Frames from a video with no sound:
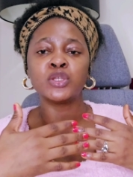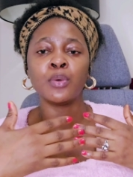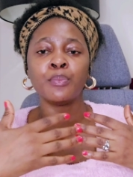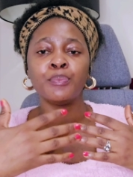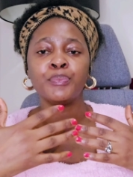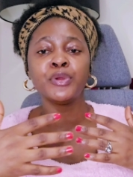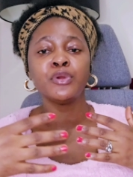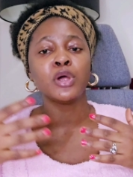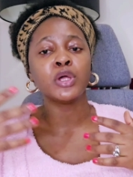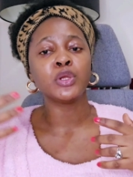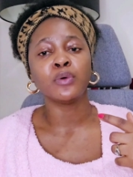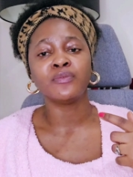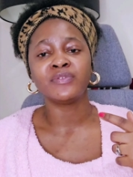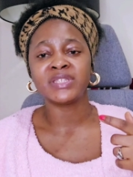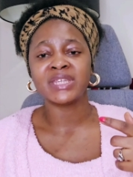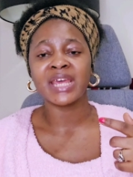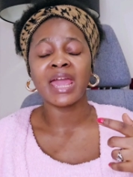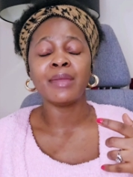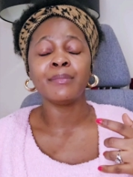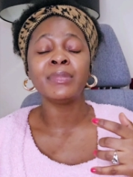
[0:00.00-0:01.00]
some period of
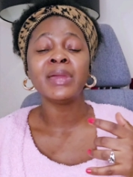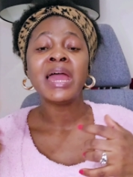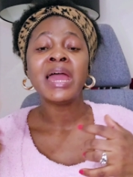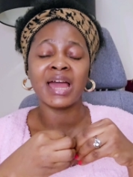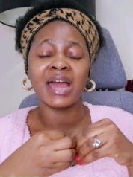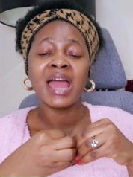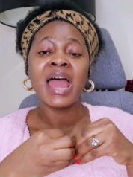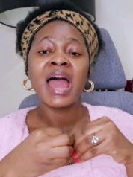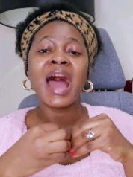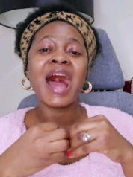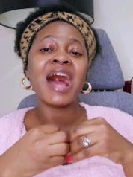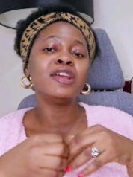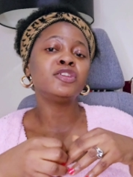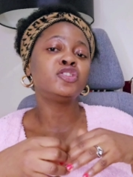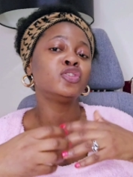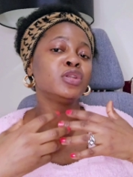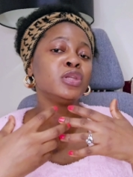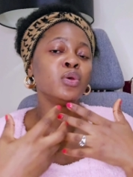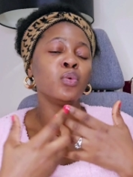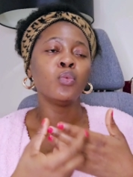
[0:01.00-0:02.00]
time
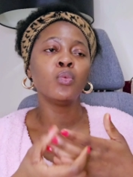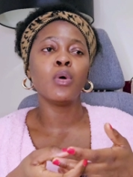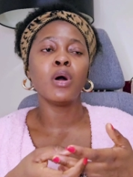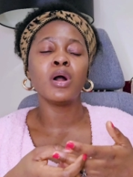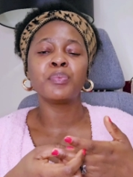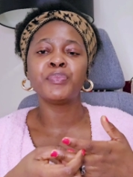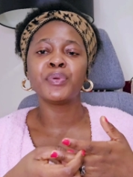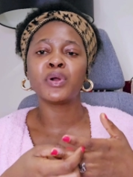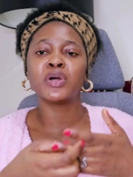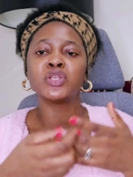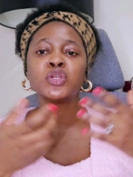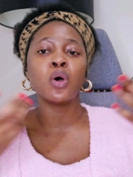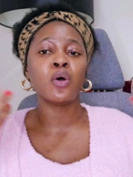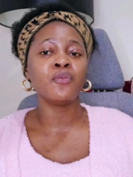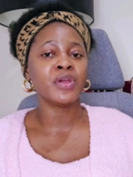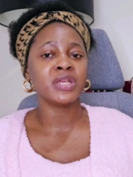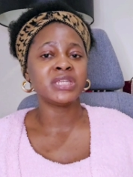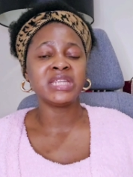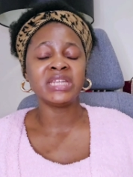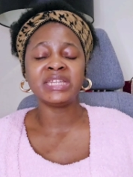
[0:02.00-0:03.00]
actually work, because
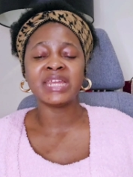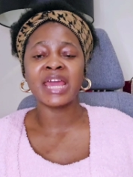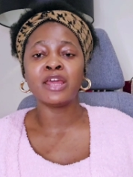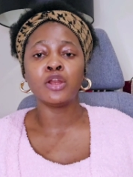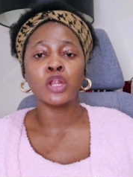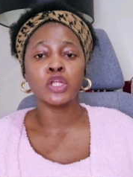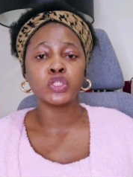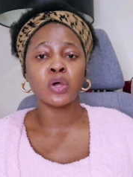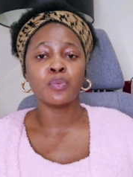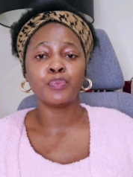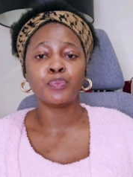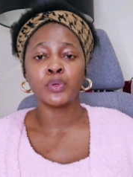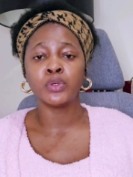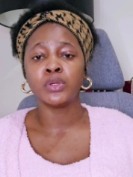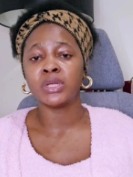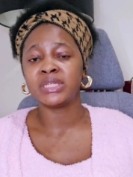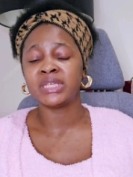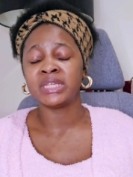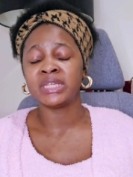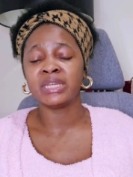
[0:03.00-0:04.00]
obviously there are a lot of
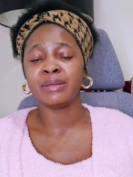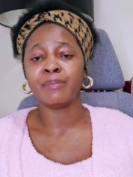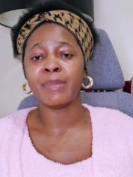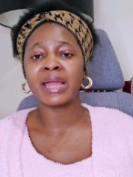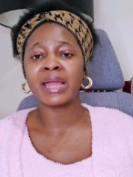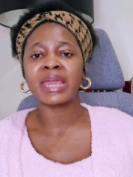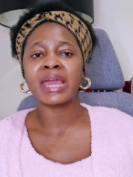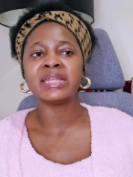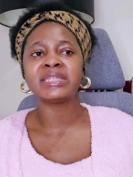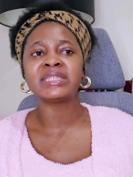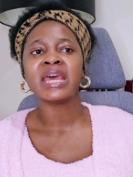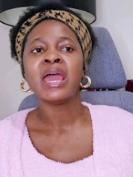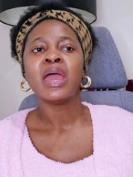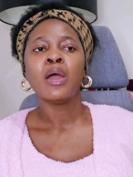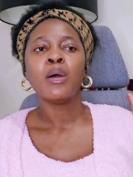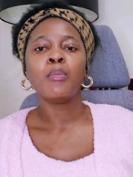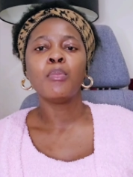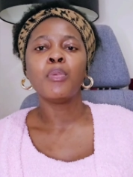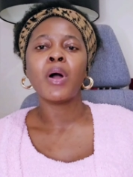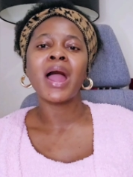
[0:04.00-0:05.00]
products in the market,
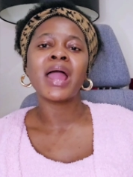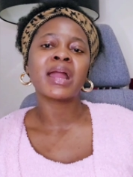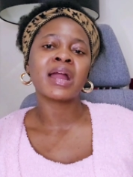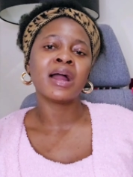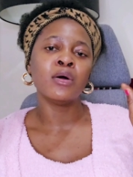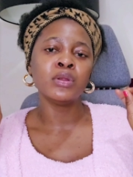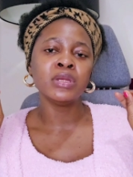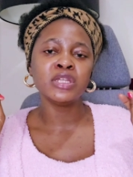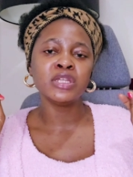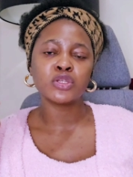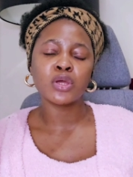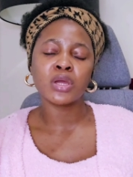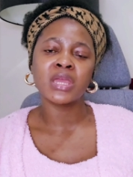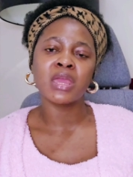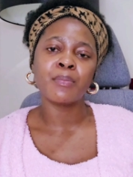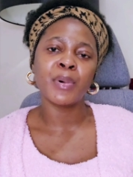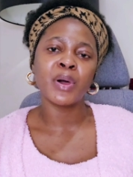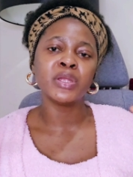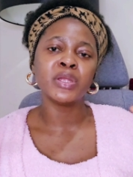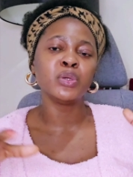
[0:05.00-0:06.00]
but I can only talk
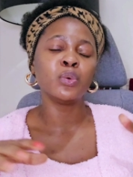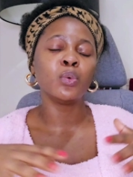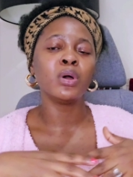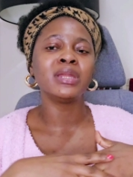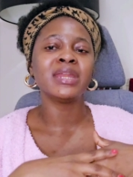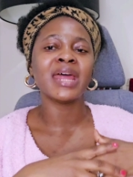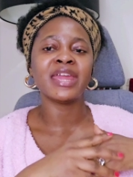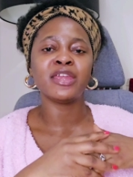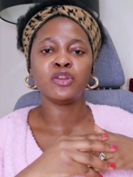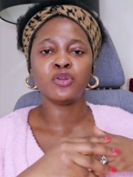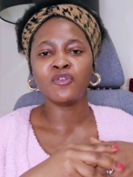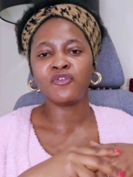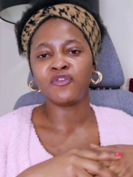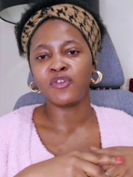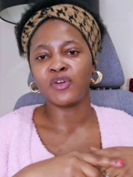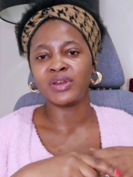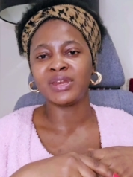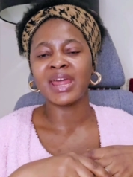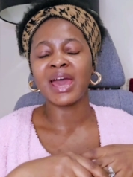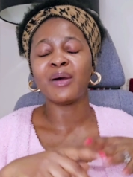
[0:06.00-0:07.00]
about the one I know
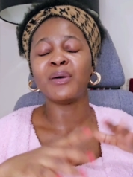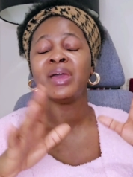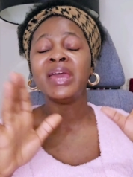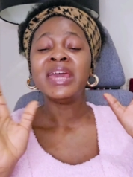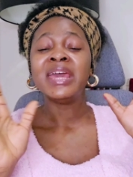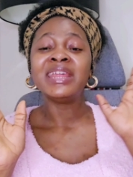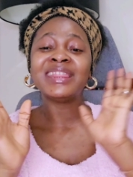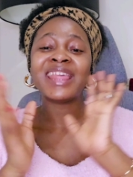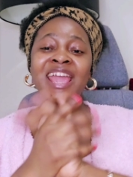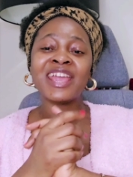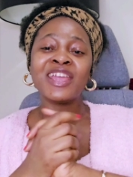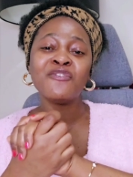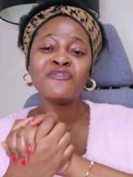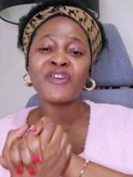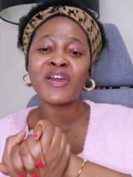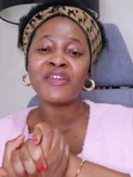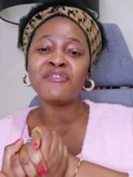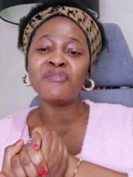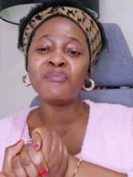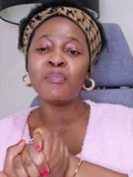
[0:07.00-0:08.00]
for now. Thank you
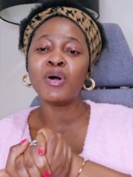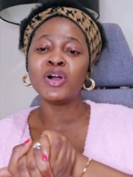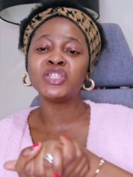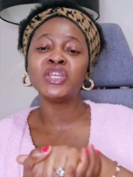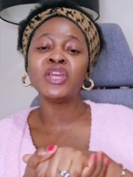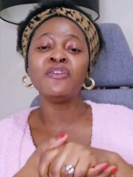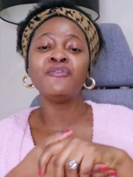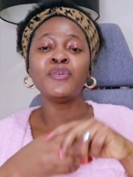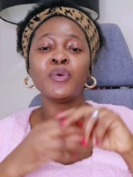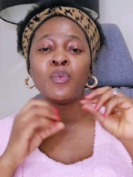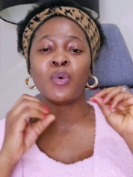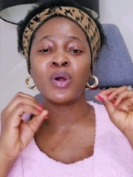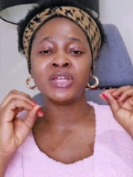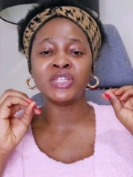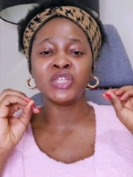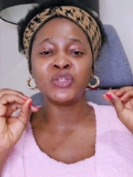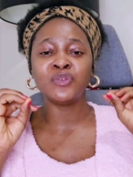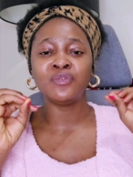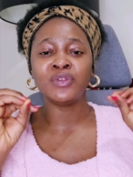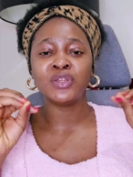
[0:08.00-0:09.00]
very much. If you watch
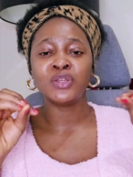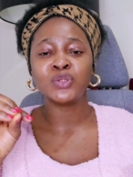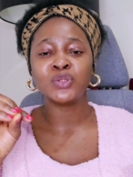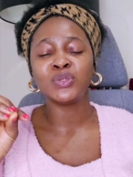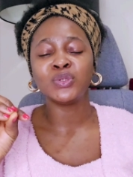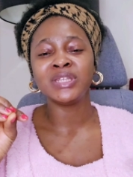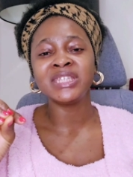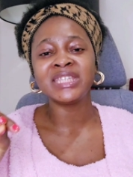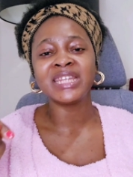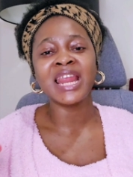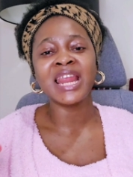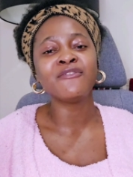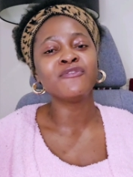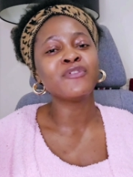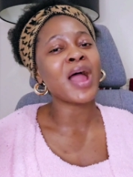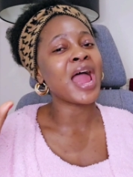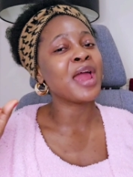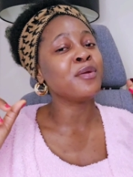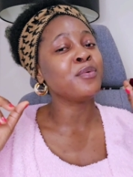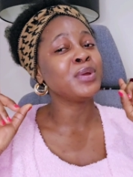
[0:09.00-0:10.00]
this video to this level,
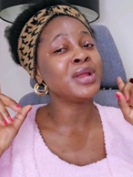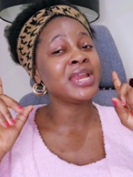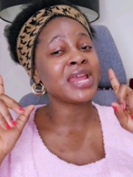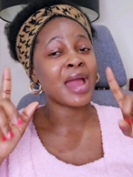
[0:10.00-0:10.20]
I really